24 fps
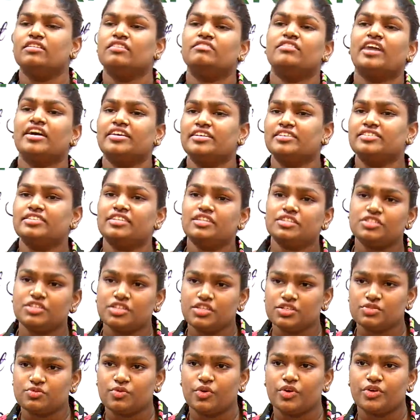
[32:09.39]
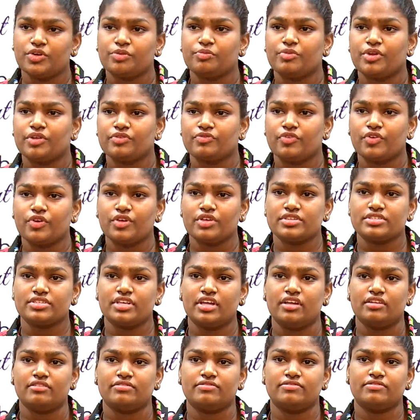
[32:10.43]
that is the change what you bring for
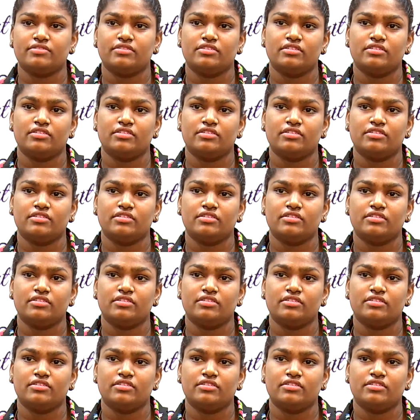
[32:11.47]
yourself.